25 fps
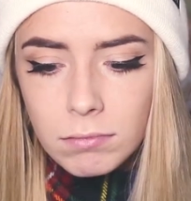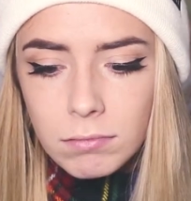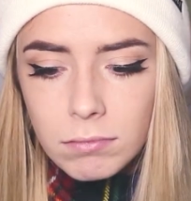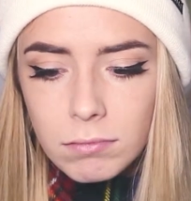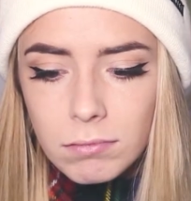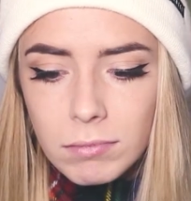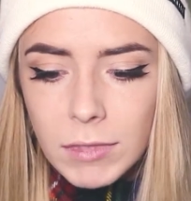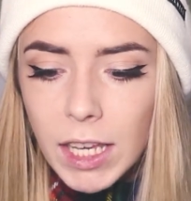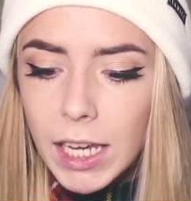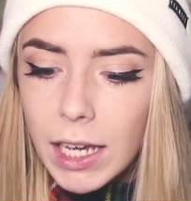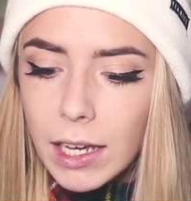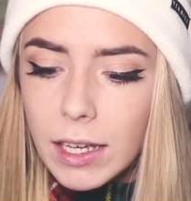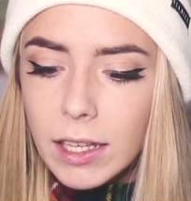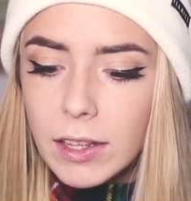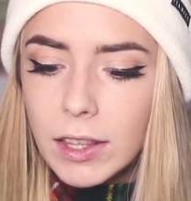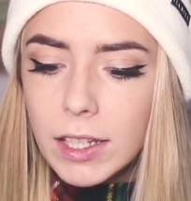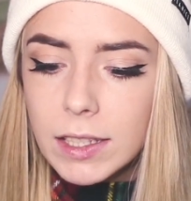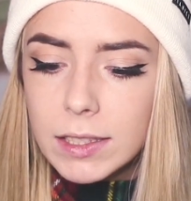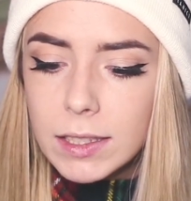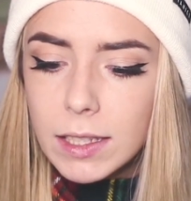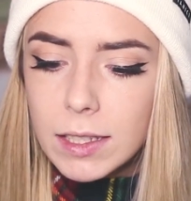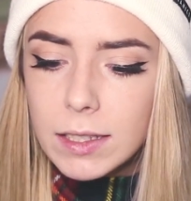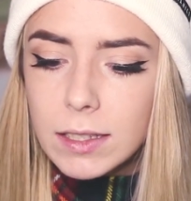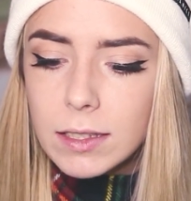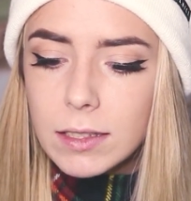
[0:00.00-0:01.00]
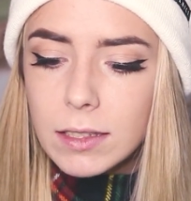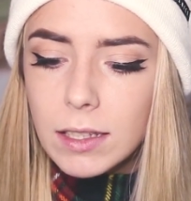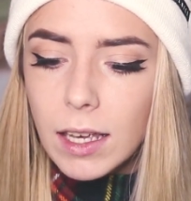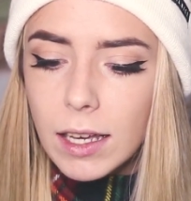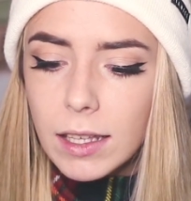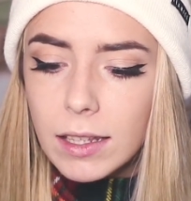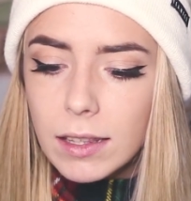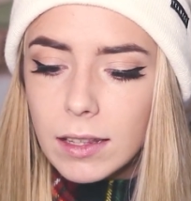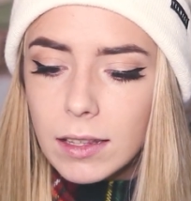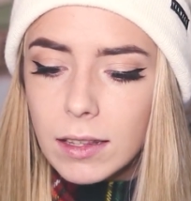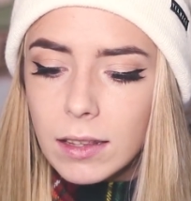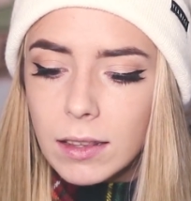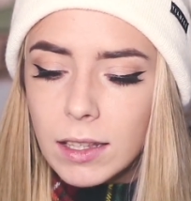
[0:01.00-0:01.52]
this
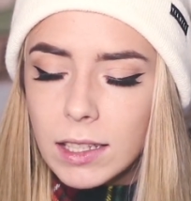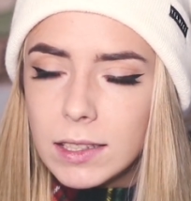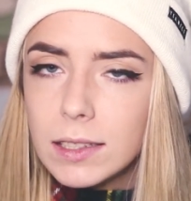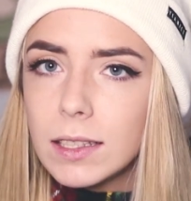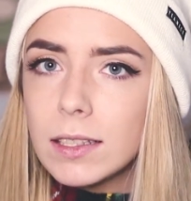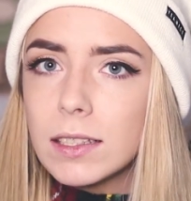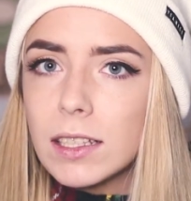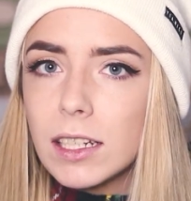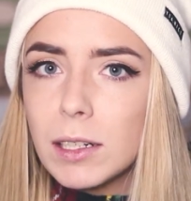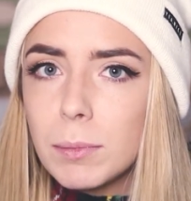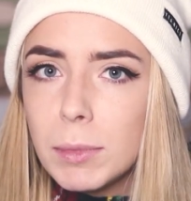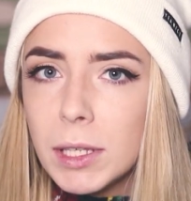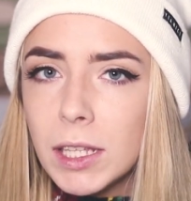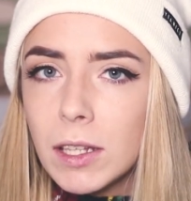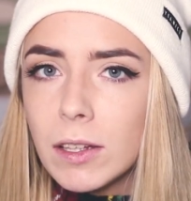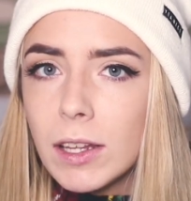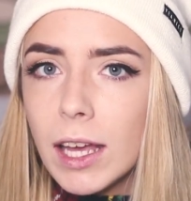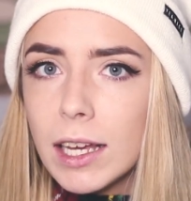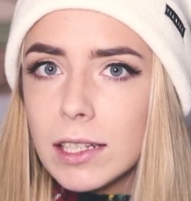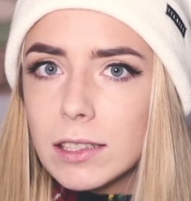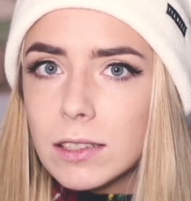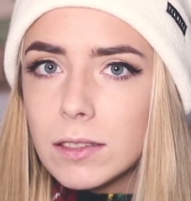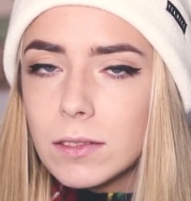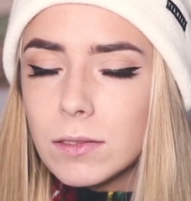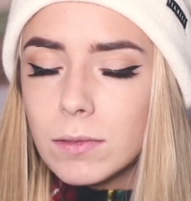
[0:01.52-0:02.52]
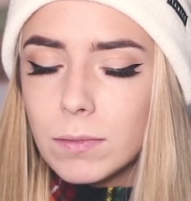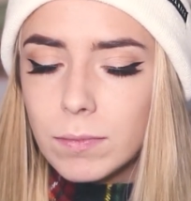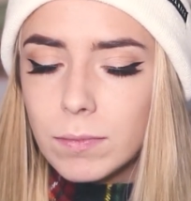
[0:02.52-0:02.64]
is gonna be the last